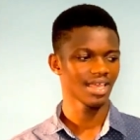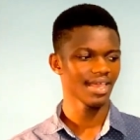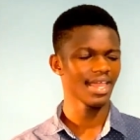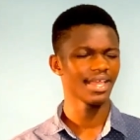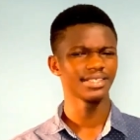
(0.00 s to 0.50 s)

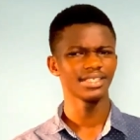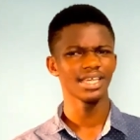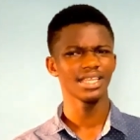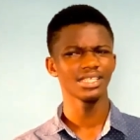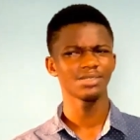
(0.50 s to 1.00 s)
And
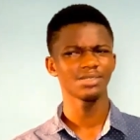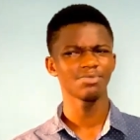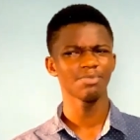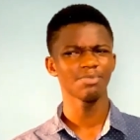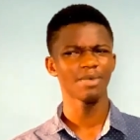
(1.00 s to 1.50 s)
it is my
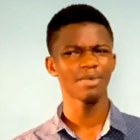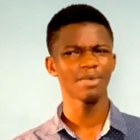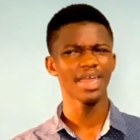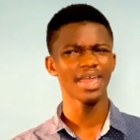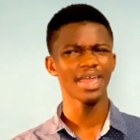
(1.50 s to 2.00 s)
earnest
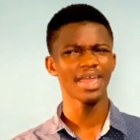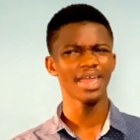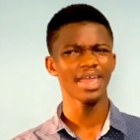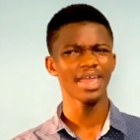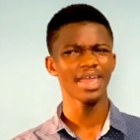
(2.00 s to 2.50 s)
prayer that
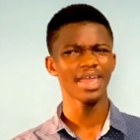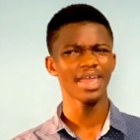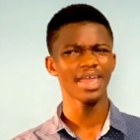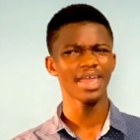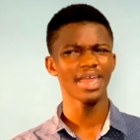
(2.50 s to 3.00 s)

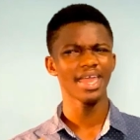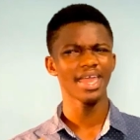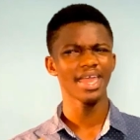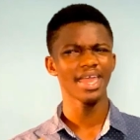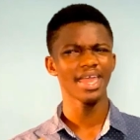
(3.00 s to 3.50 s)

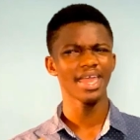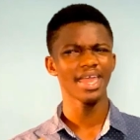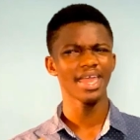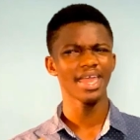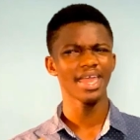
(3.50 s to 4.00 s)
everybody
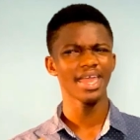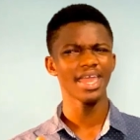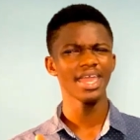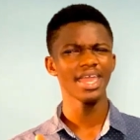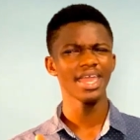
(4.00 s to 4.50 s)
listening to this will
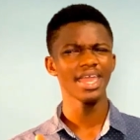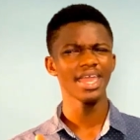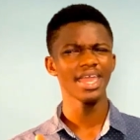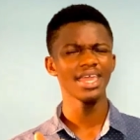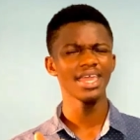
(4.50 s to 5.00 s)
now get the
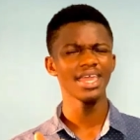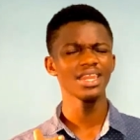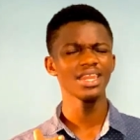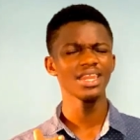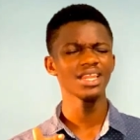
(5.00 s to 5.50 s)

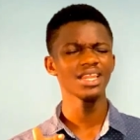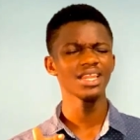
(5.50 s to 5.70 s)
revelation